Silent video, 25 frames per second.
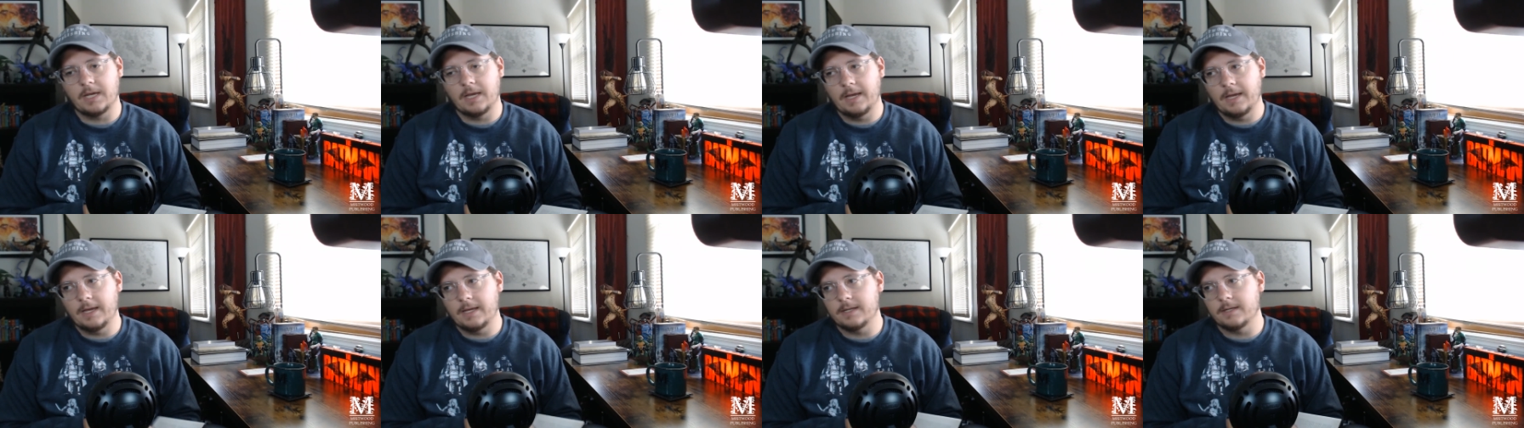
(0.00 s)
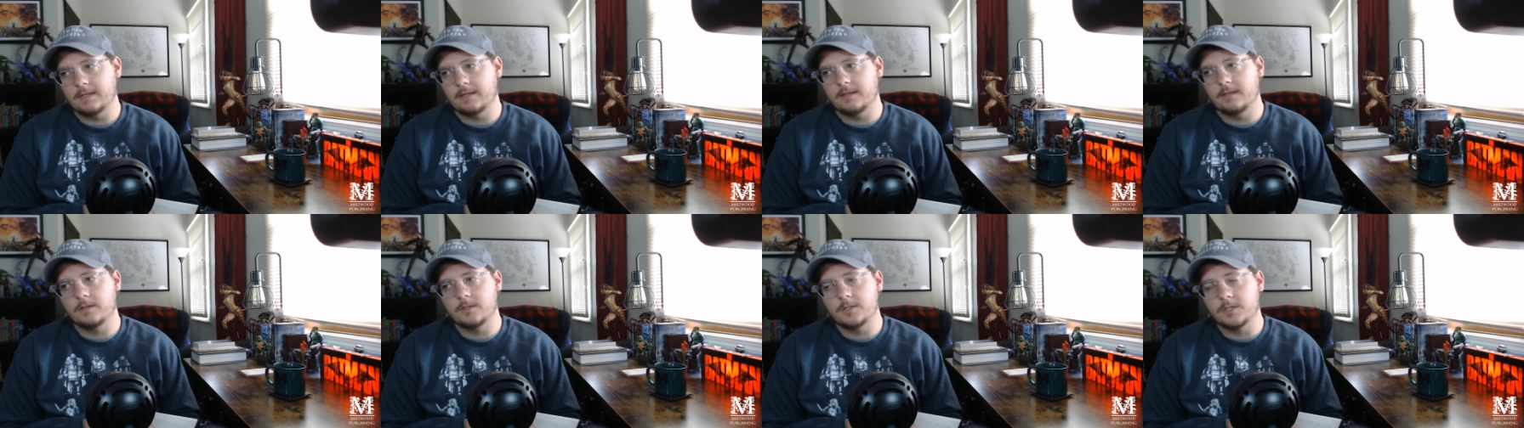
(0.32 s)

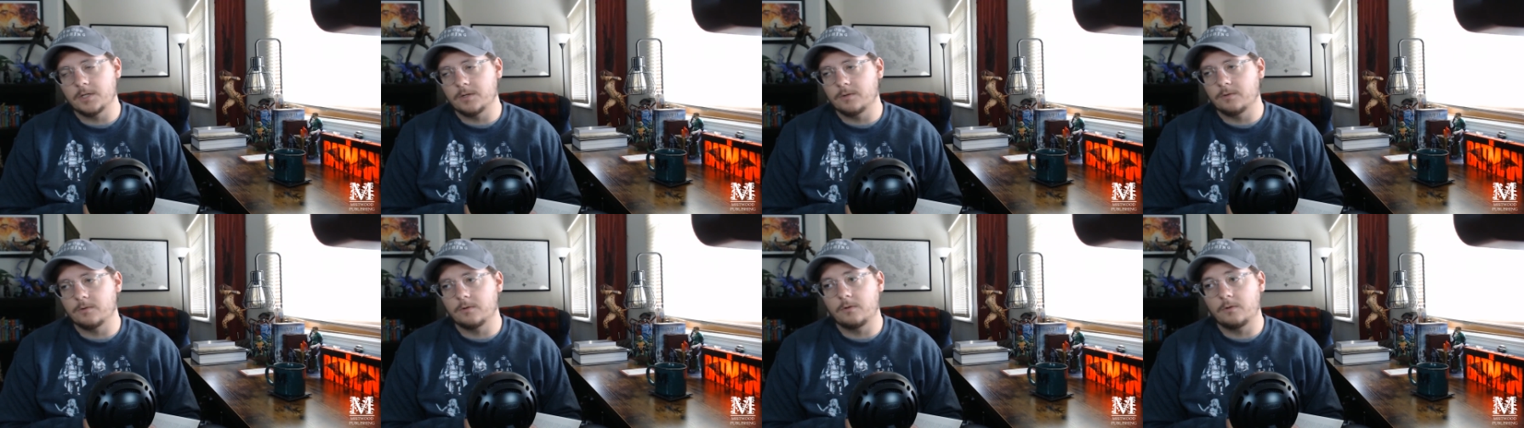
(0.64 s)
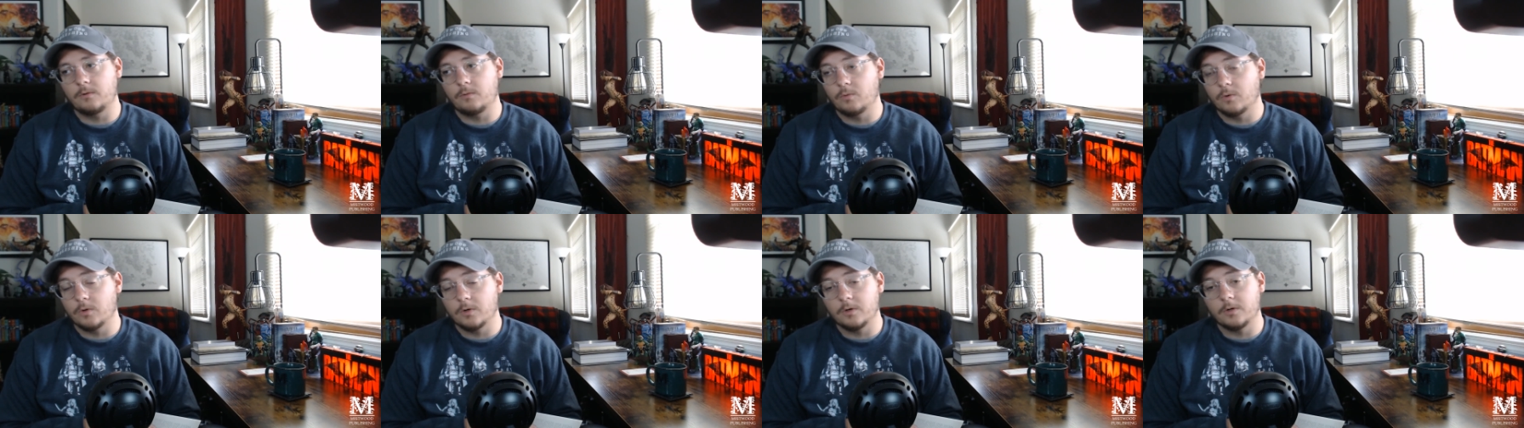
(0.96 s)
and the
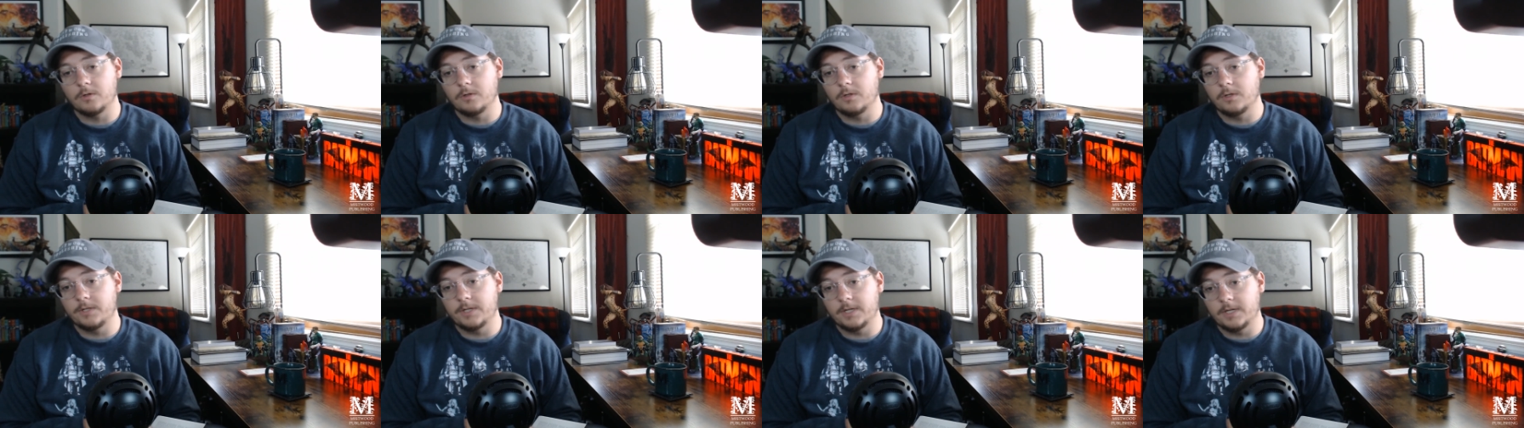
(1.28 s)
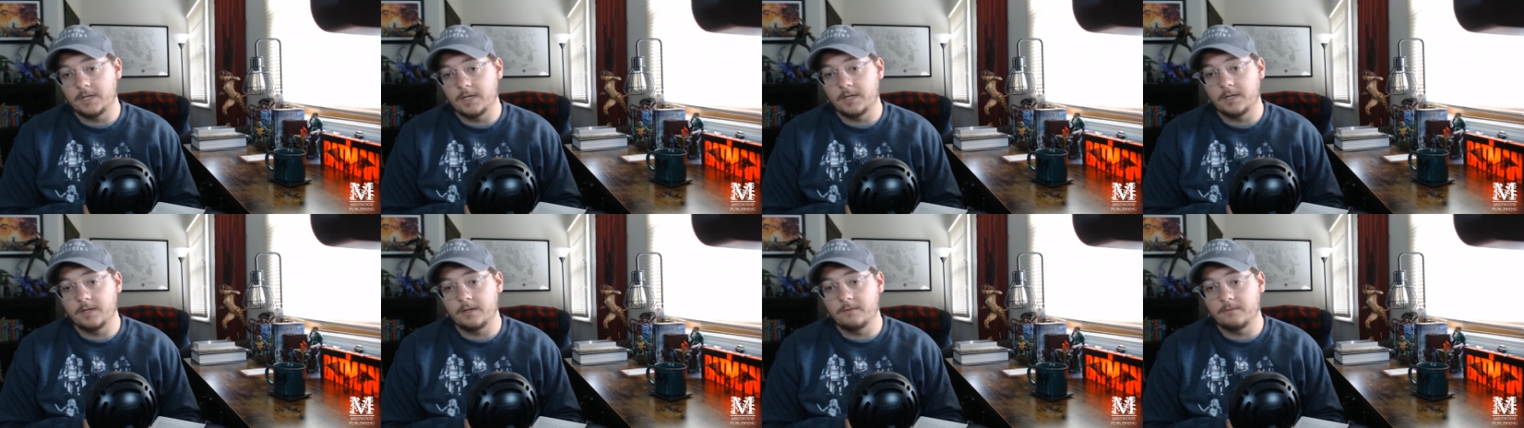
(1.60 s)
general world
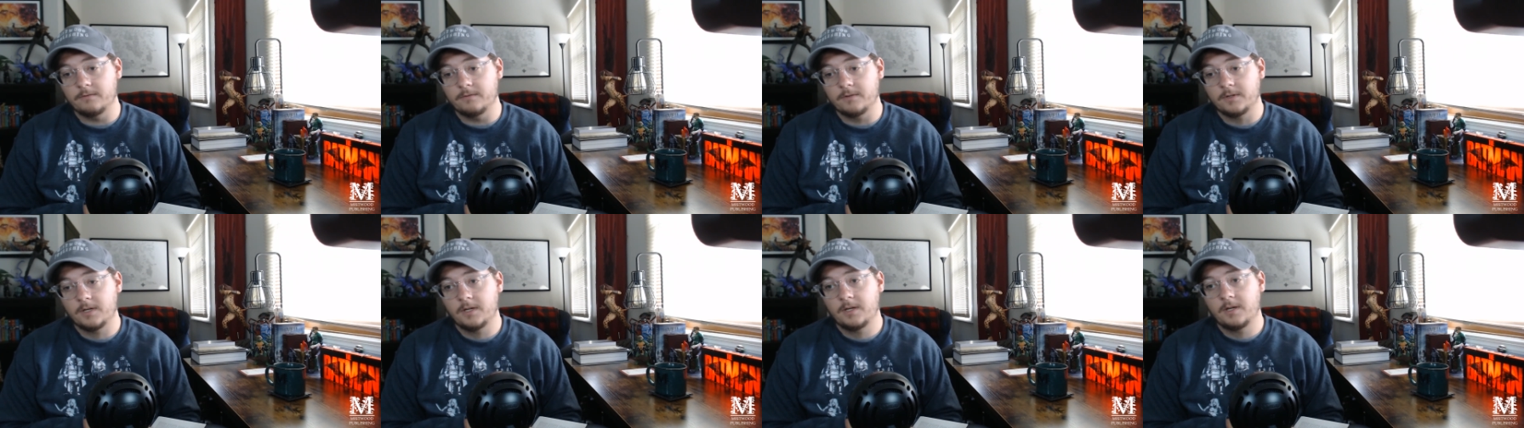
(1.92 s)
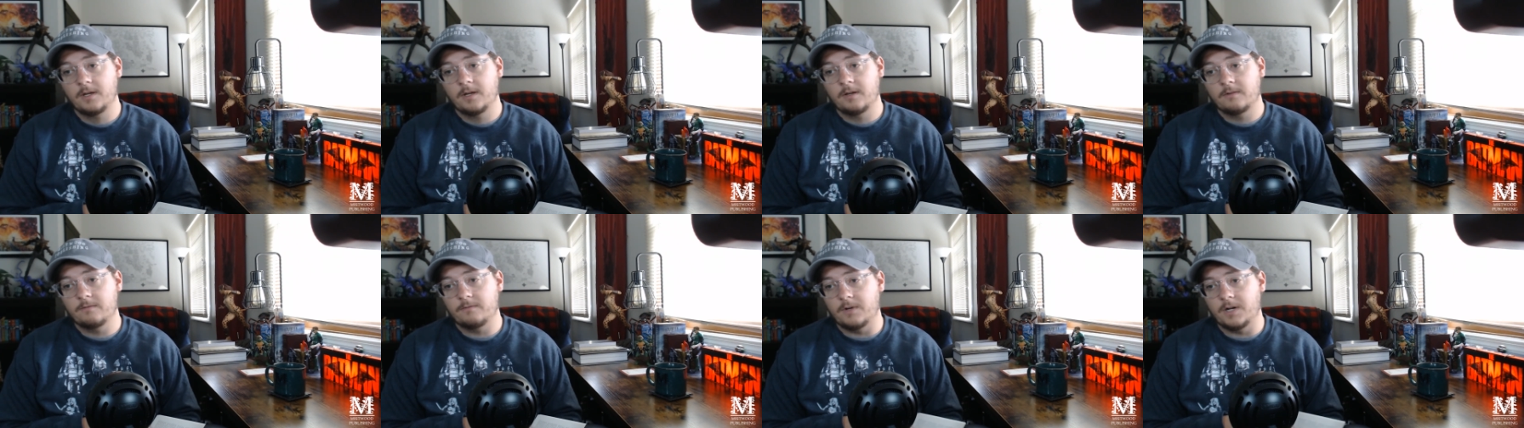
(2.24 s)
of
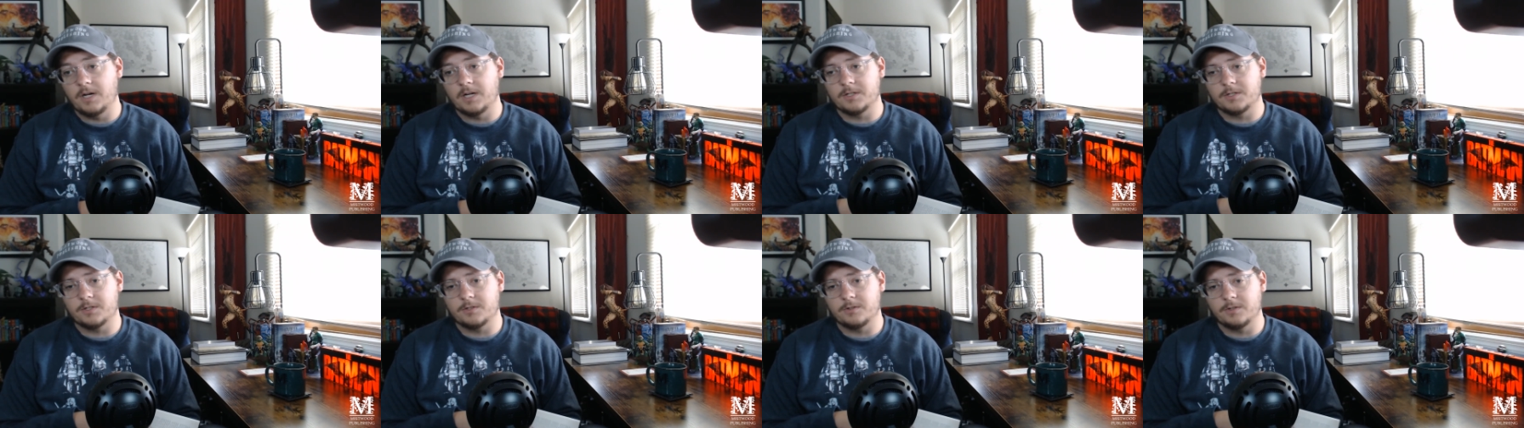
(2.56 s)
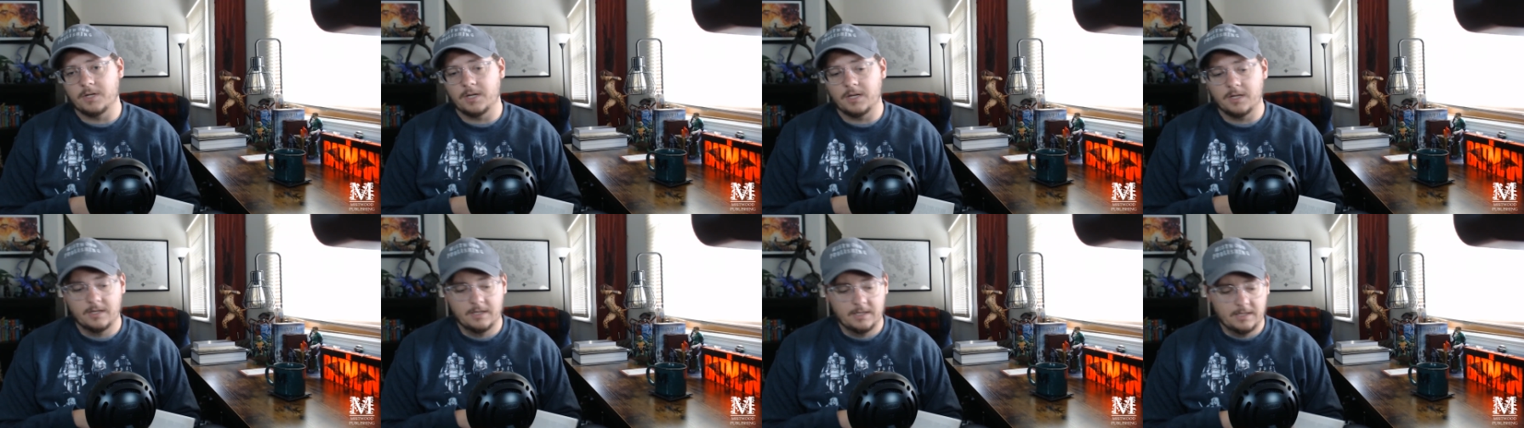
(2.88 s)

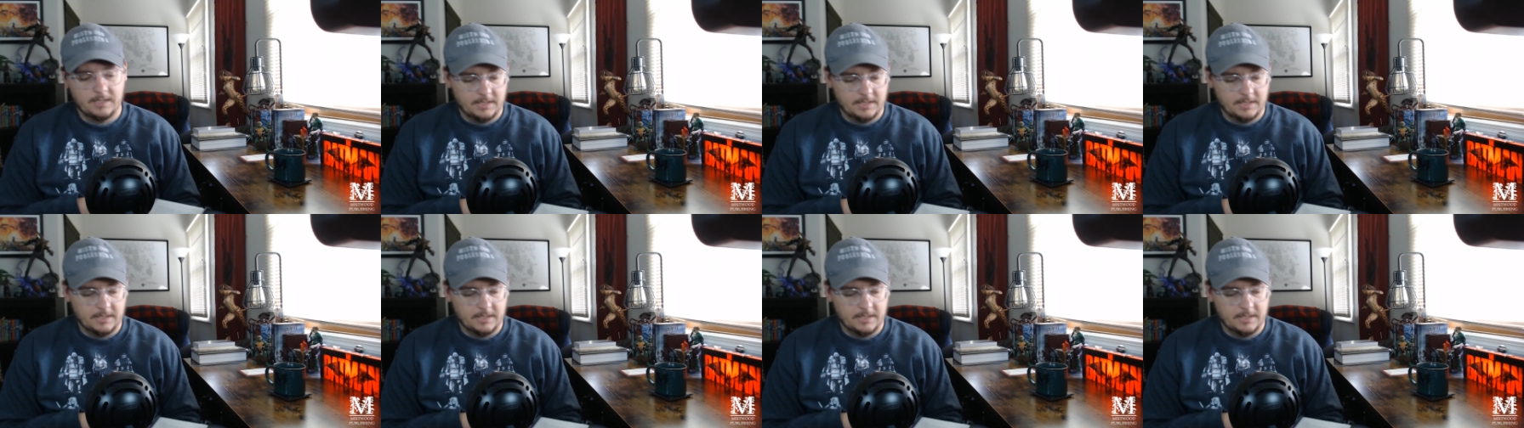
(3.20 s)
Fostra.